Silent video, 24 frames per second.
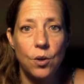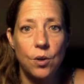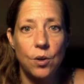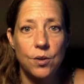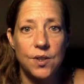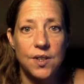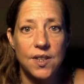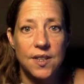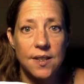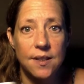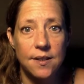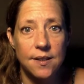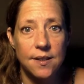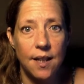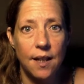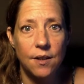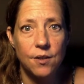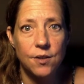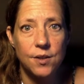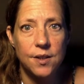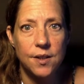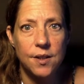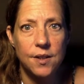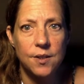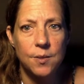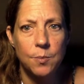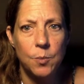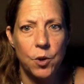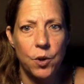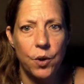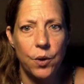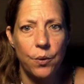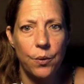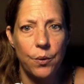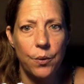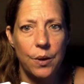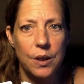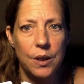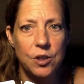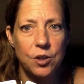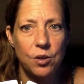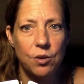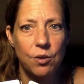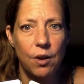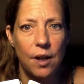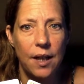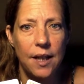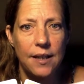sixth house, this Mercury
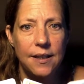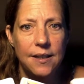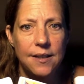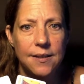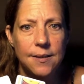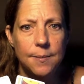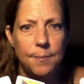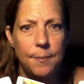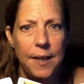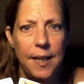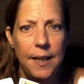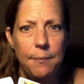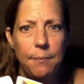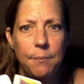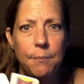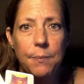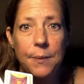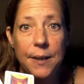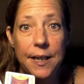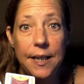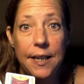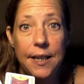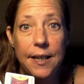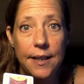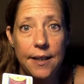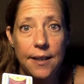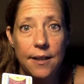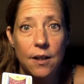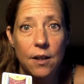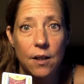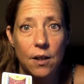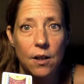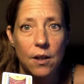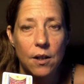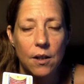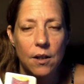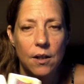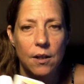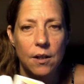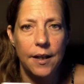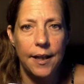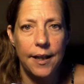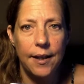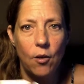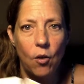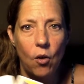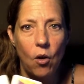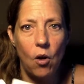retrograde, this may be
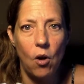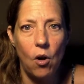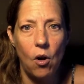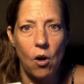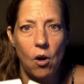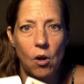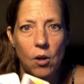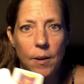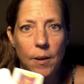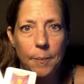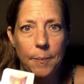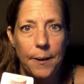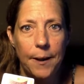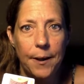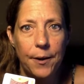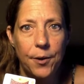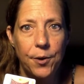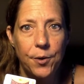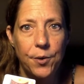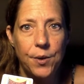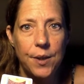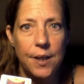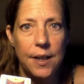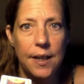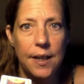like all about